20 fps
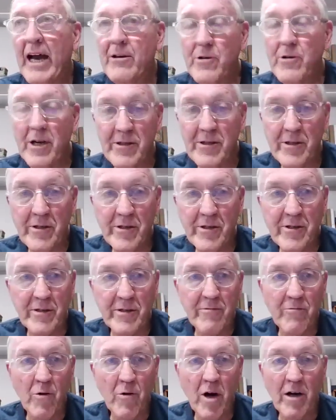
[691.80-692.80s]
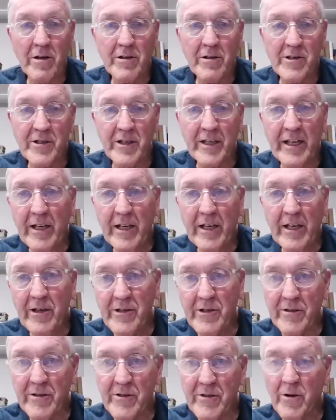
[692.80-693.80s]
addresses in wrong
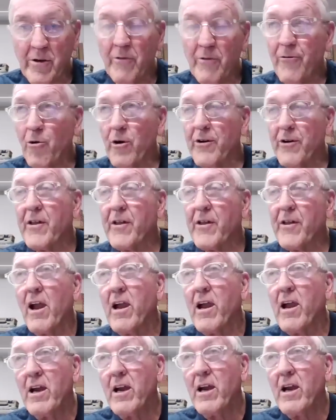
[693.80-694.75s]
cities and so forth.